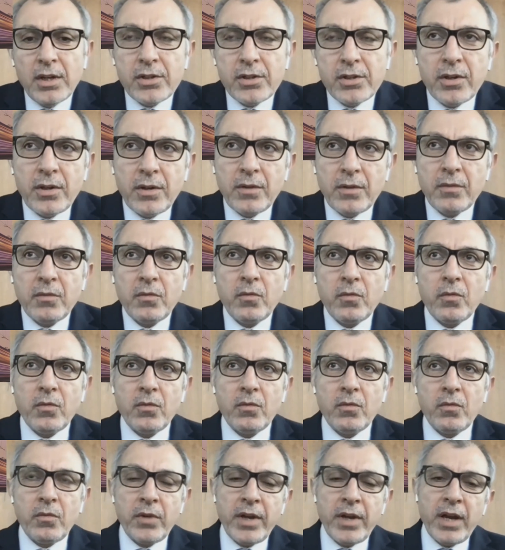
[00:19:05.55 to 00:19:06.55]
So
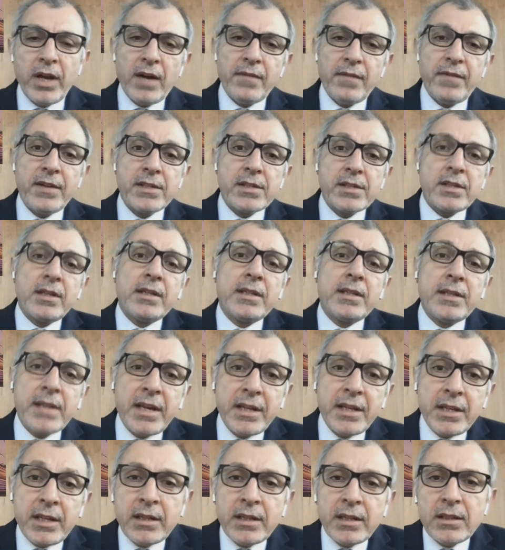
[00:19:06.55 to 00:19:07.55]
we are
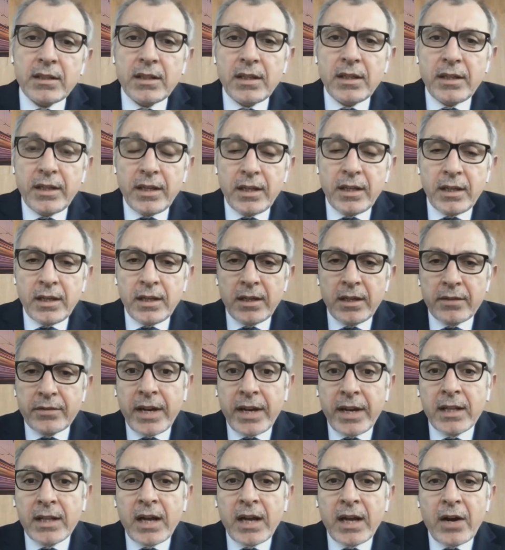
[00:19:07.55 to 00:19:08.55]
facilitating a
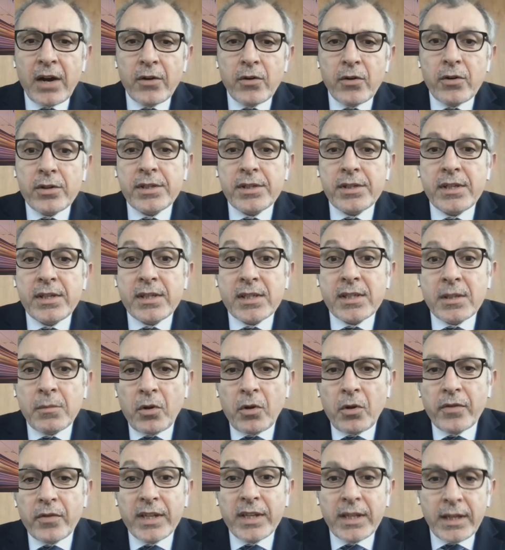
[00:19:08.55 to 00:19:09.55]
rail cargo
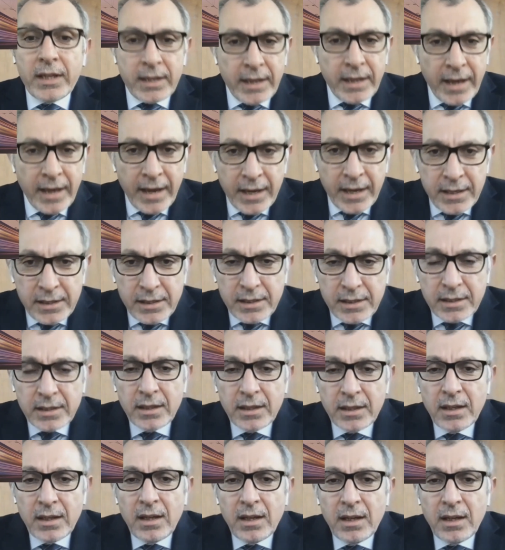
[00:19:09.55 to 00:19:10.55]
system already in hand.